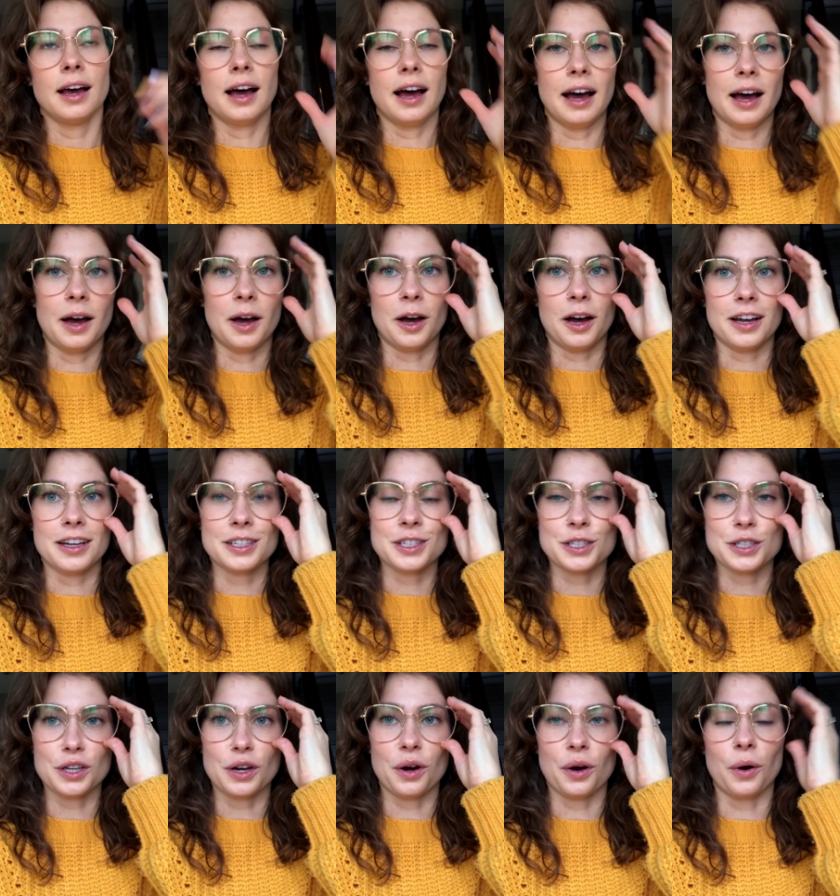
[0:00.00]
Uh,
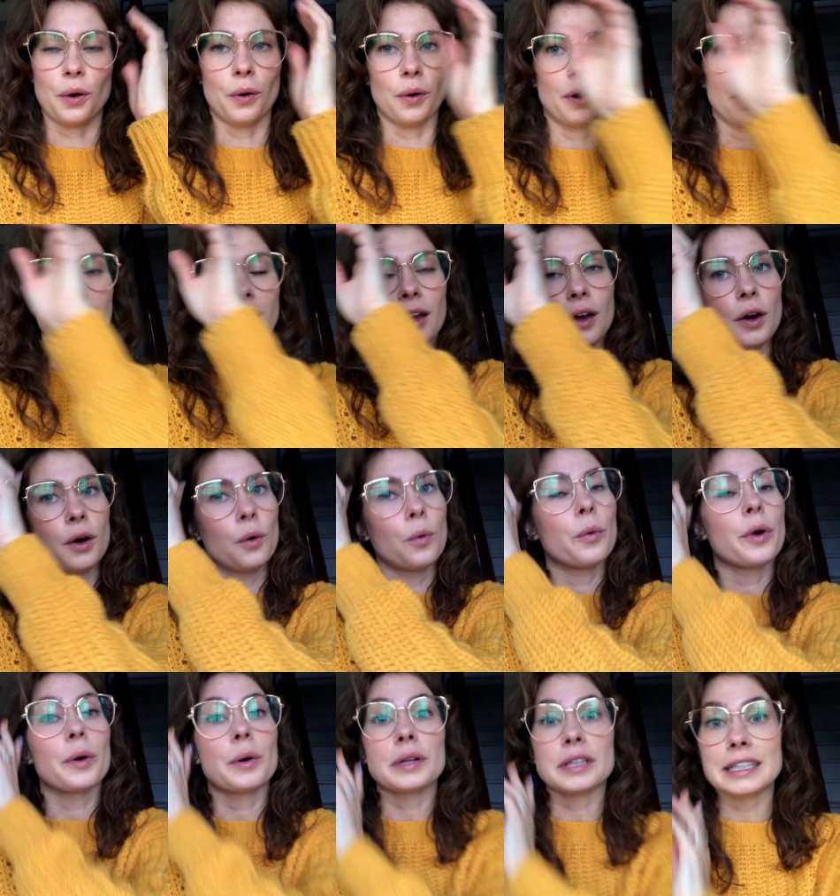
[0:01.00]
so
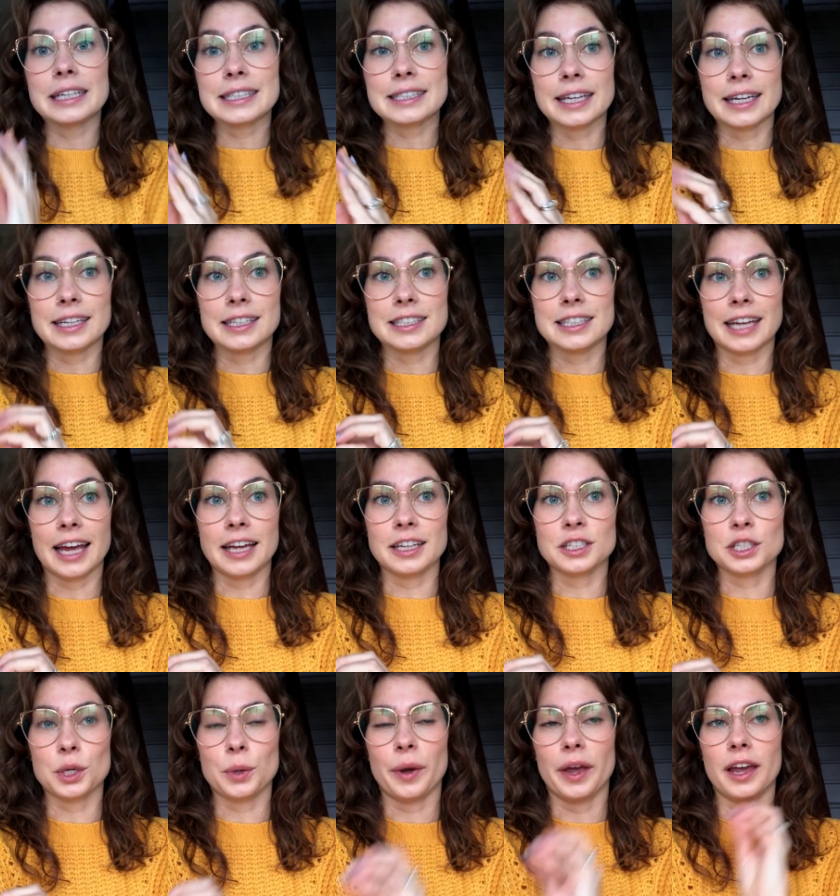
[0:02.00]
we're really excited to get
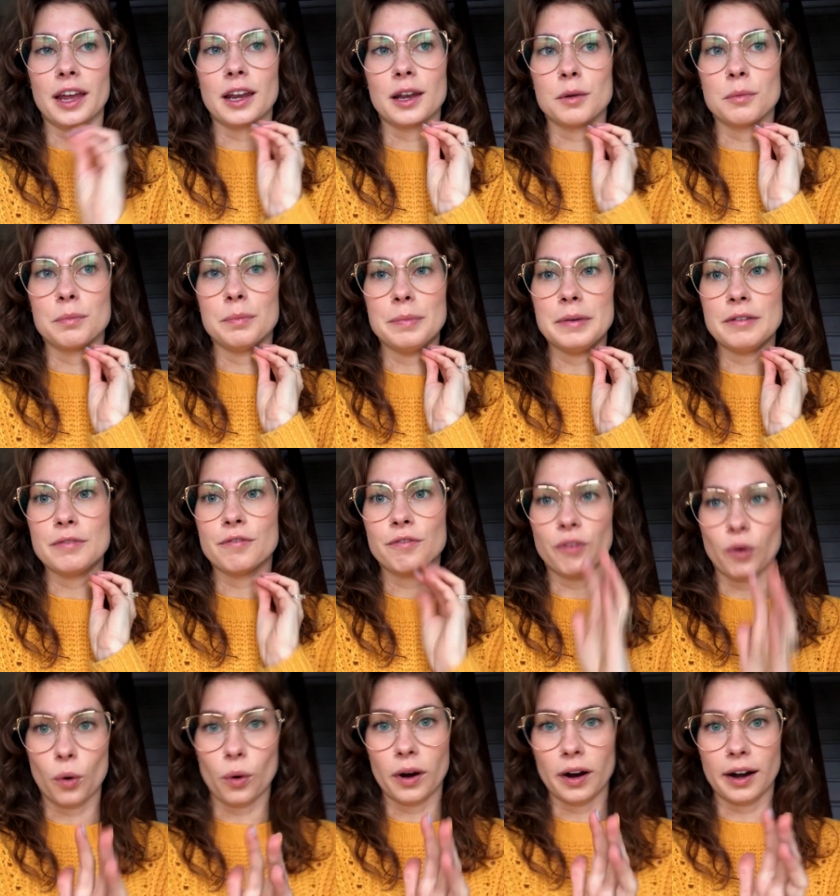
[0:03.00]
to it
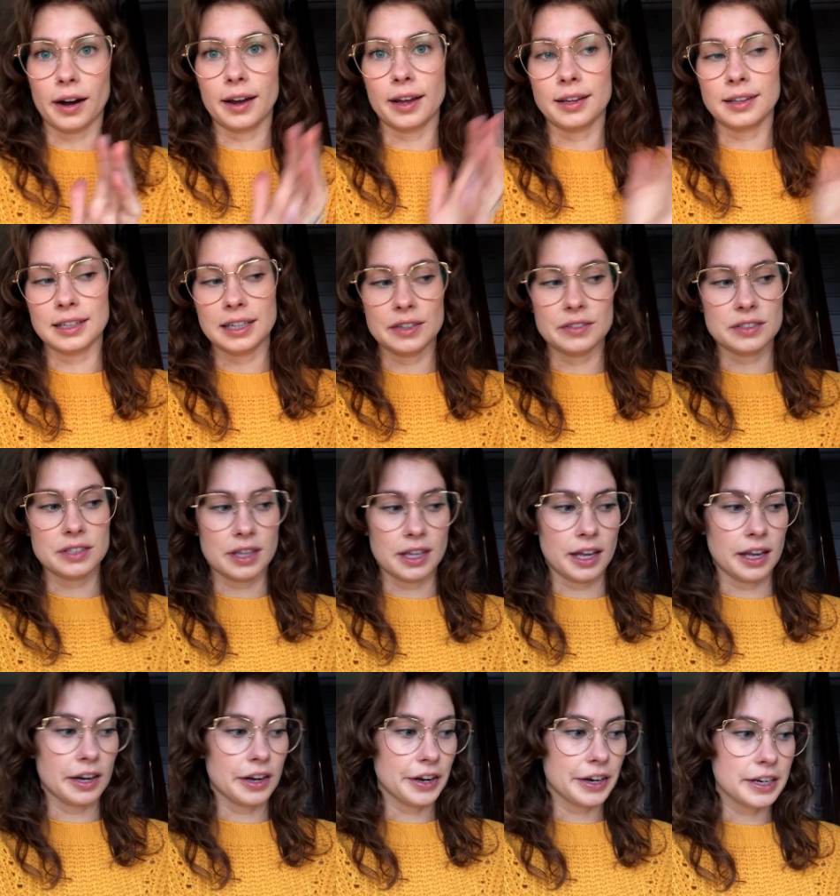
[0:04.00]
before it leaves
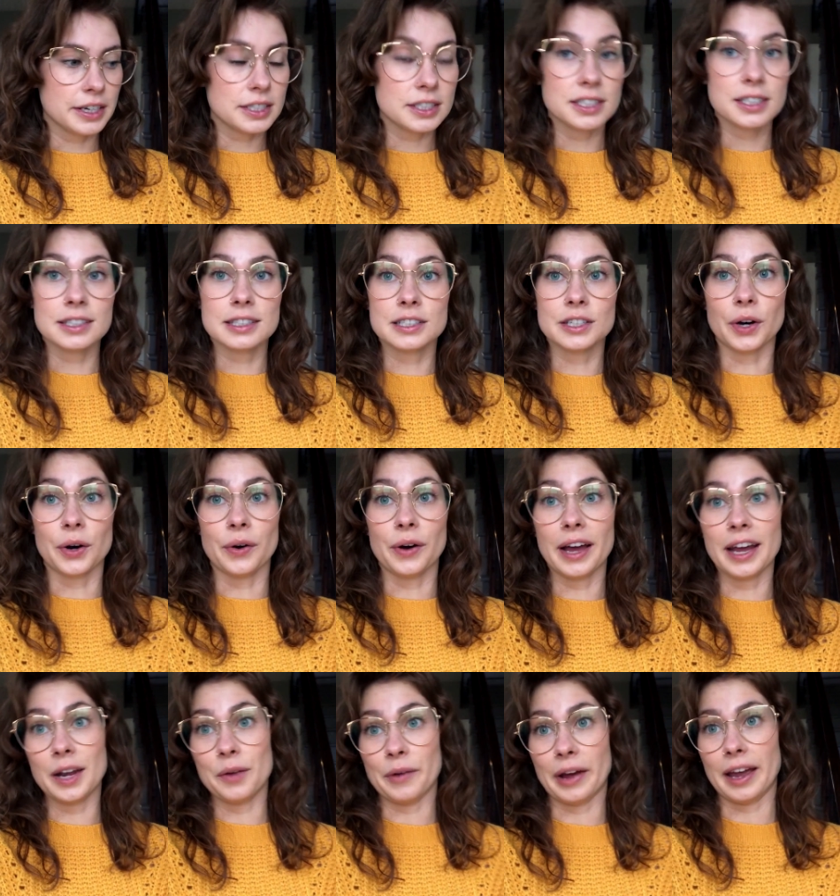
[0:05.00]
theaters. So
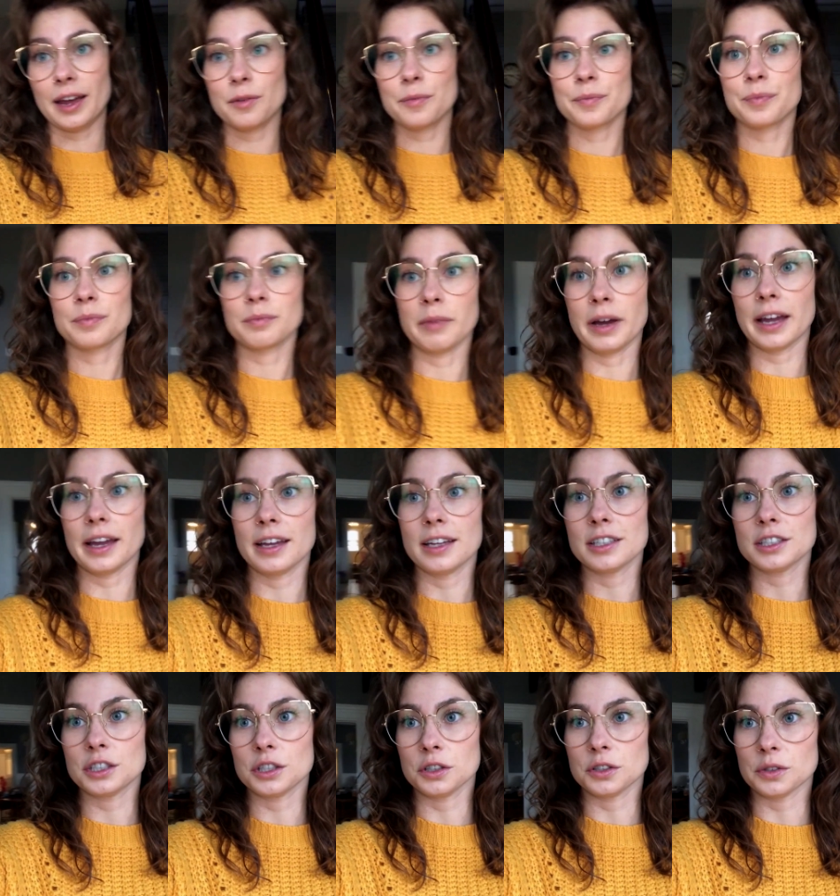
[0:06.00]
anyway, my
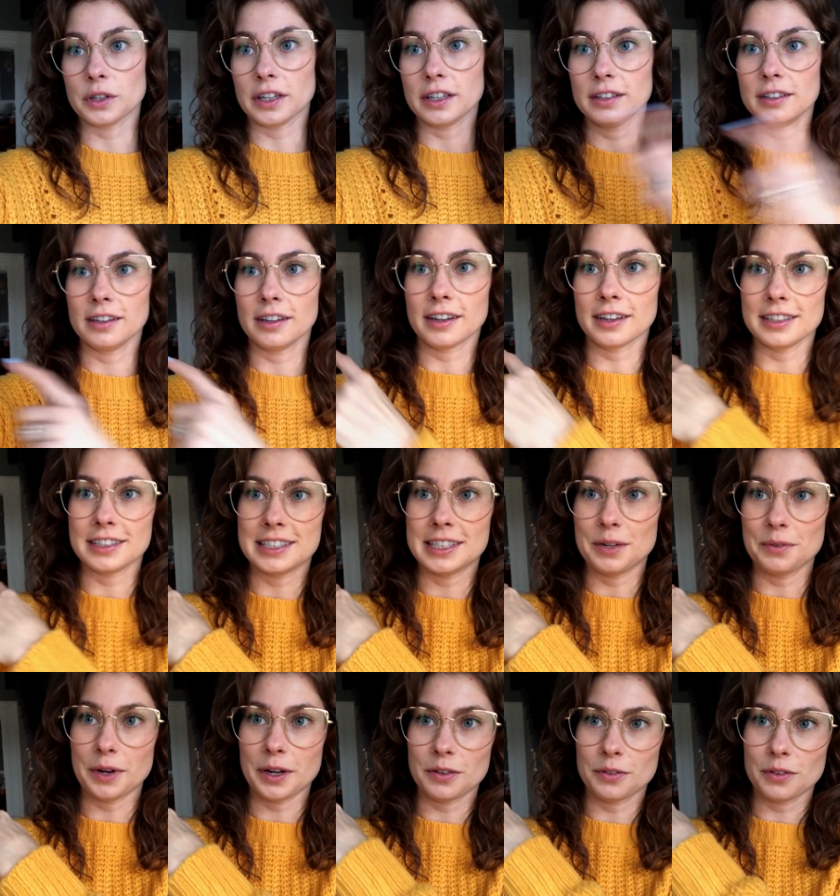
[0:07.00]
children, you can
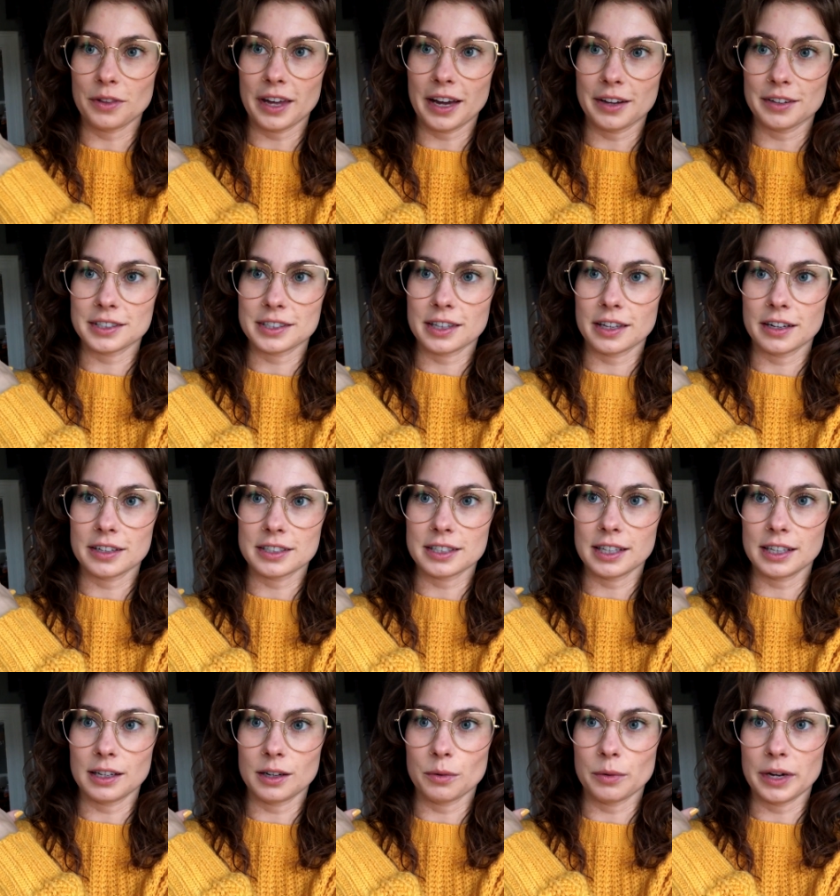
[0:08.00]
see right through the house, there's
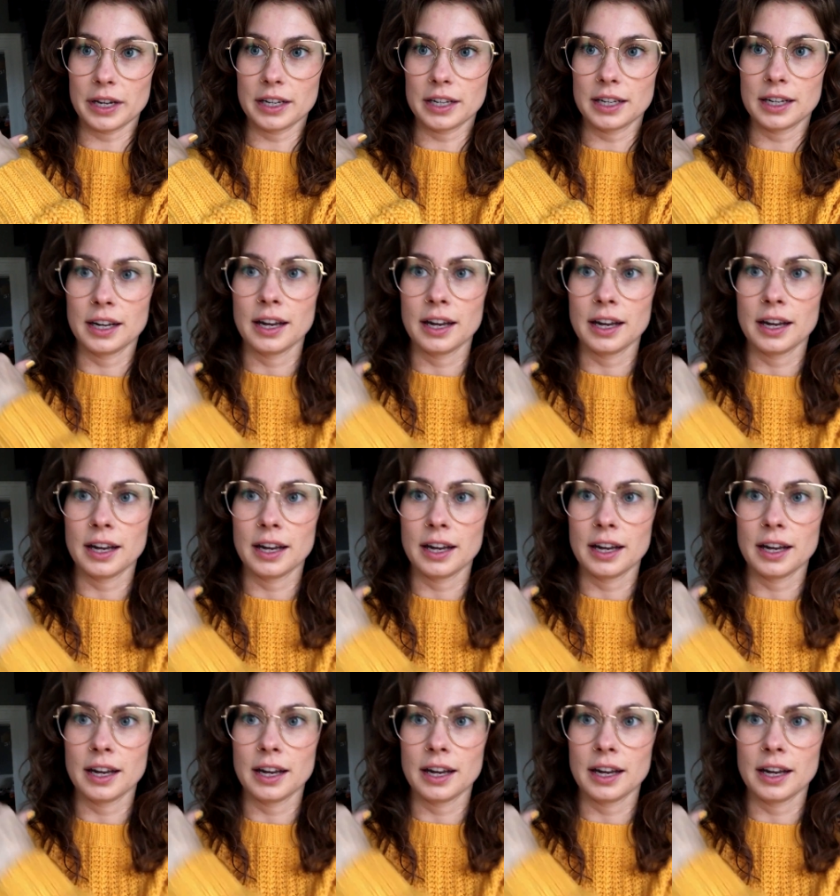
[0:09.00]
the little one.